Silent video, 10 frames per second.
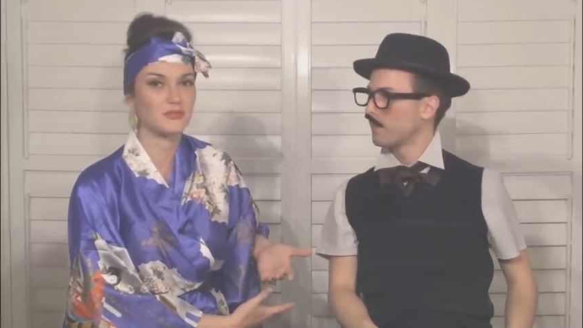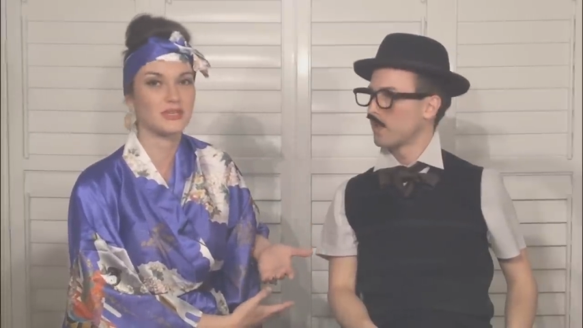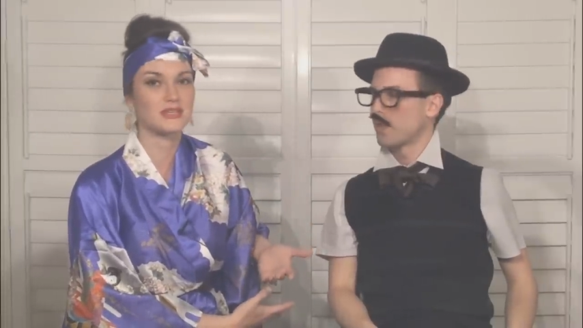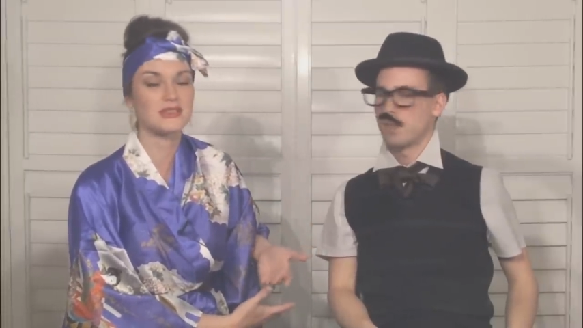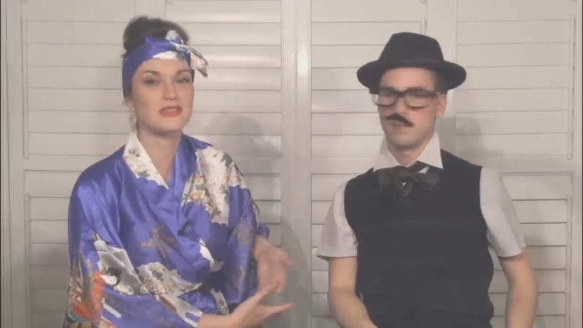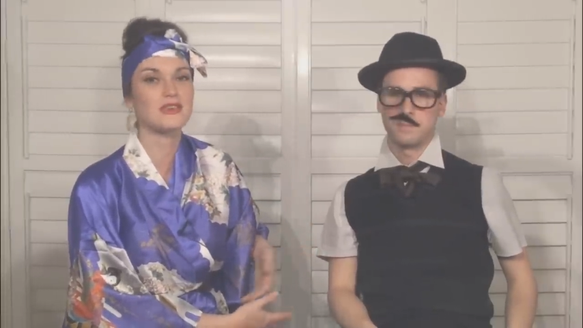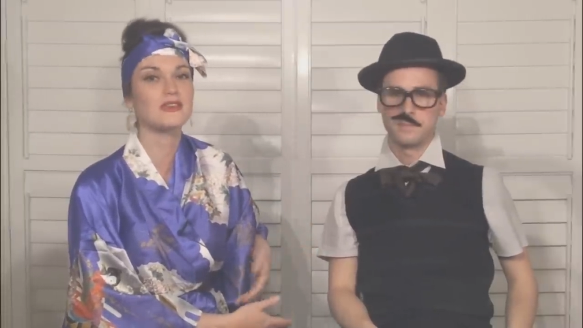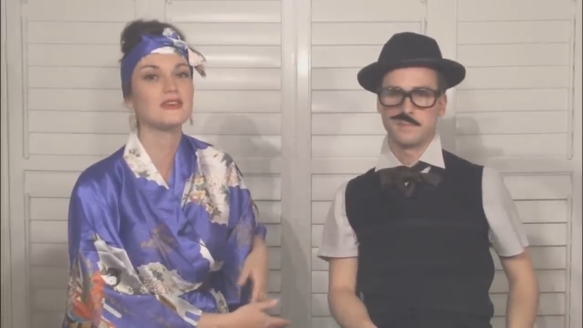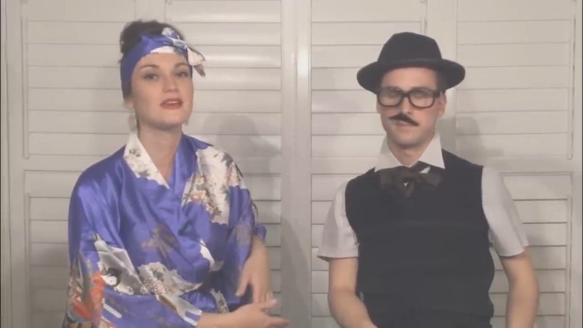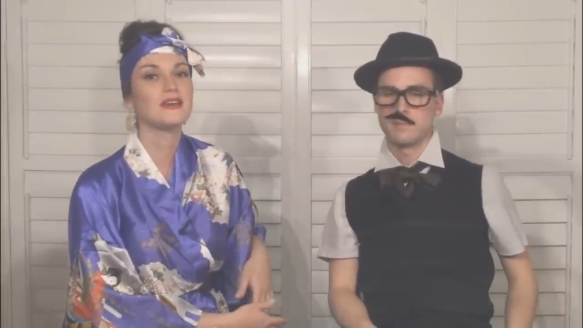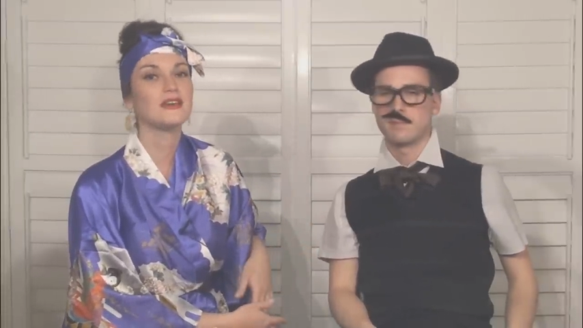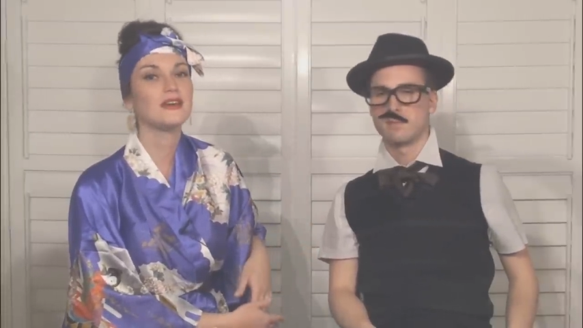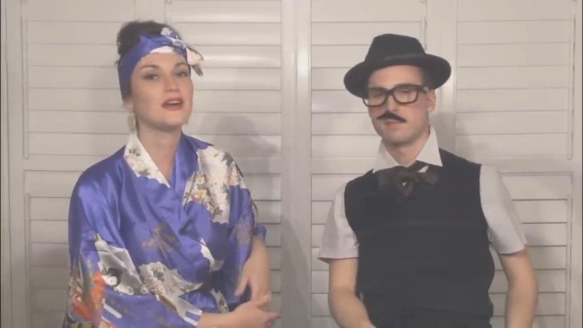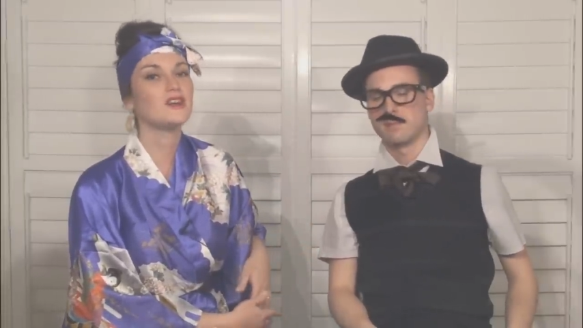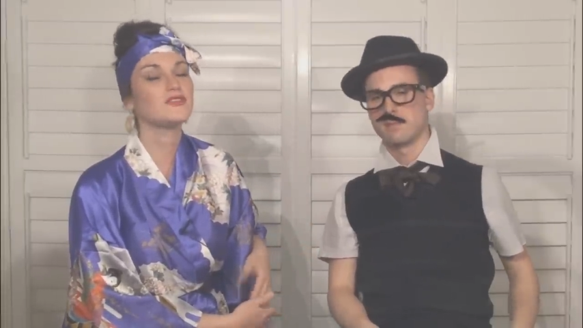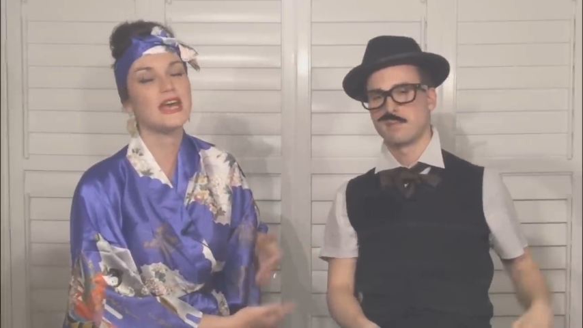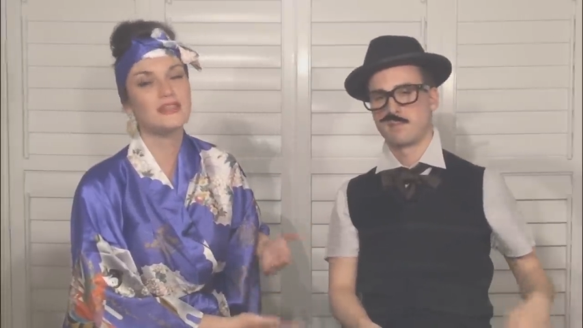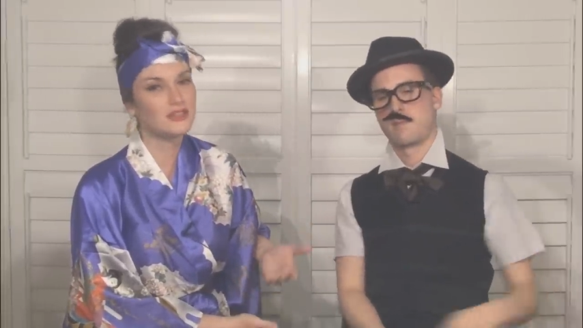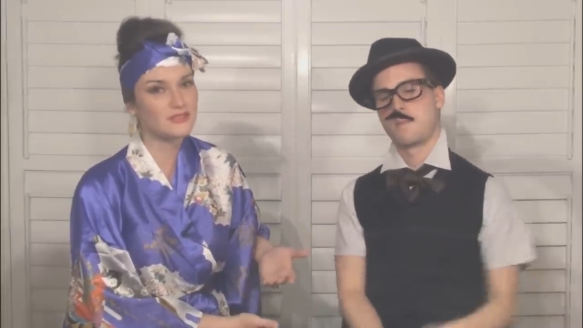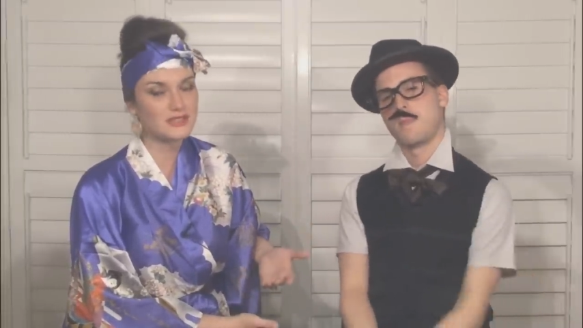Speaker 1: Because I think of
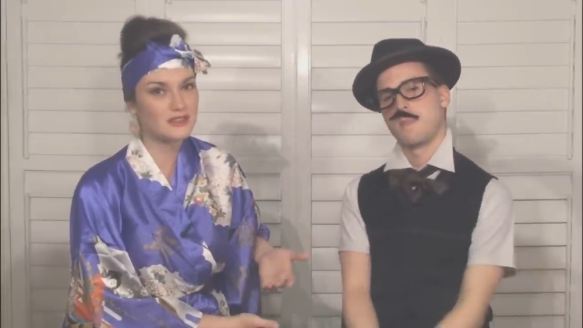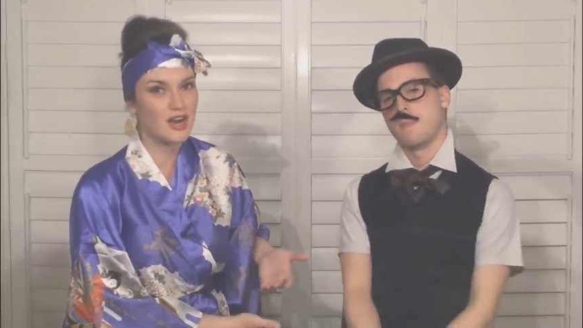any of his